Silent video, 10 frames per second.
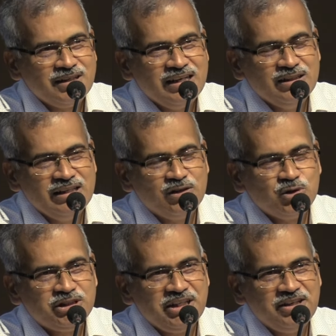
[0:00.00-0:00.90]
Nehru
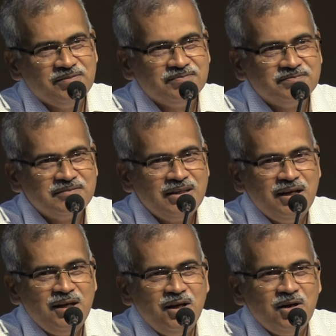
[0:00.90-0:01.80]
Stadium.
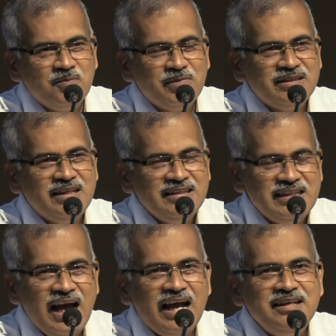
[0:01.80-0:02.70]
But then
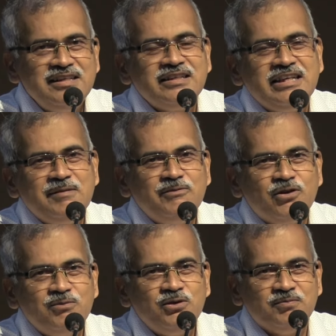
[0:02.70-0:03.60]
the idea came
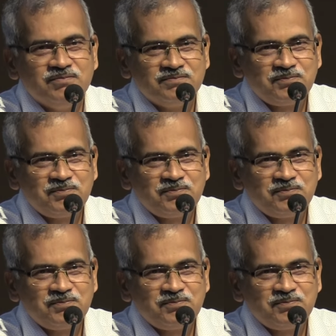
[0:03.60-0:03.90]
from whom?